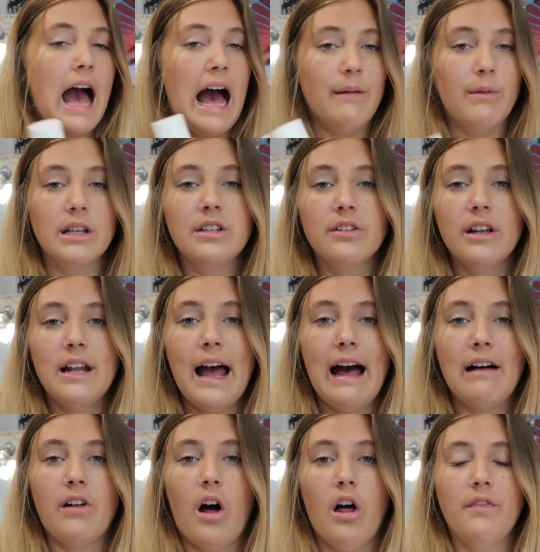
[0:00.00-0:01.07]
I'm also going to
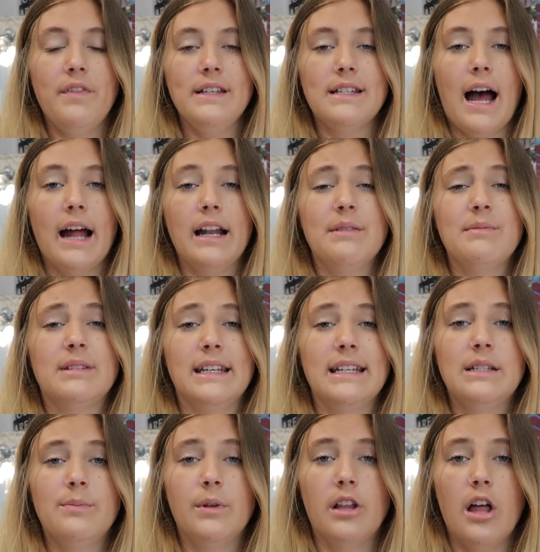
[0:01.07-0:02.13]
have all of these items
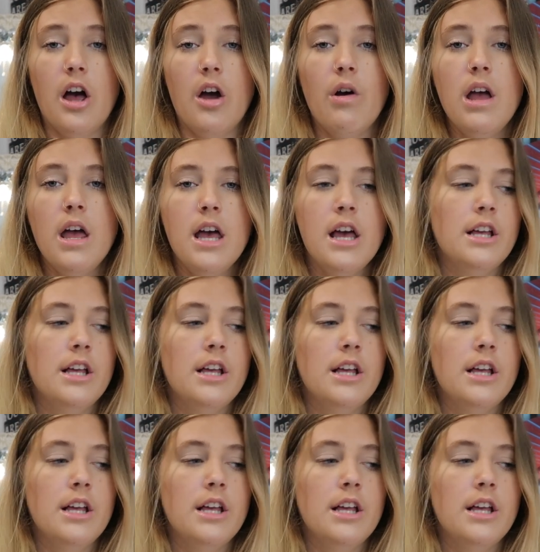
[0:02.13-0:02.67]
linked below.